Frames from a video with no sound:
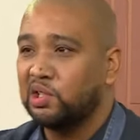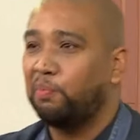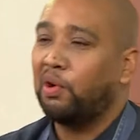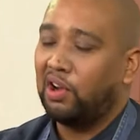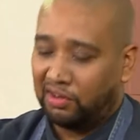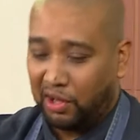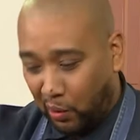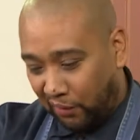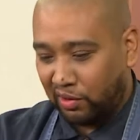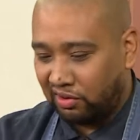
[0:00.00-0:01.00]
Legs apart,
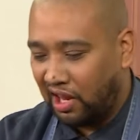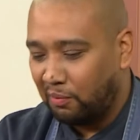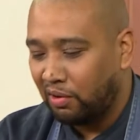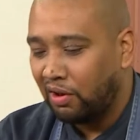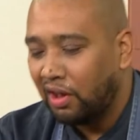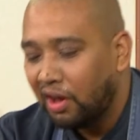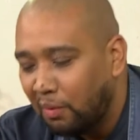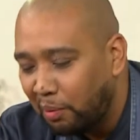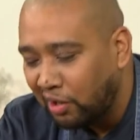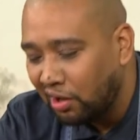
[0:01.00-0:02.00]
right. away from the table. Yeah,
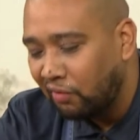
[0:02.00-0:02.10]
you ready?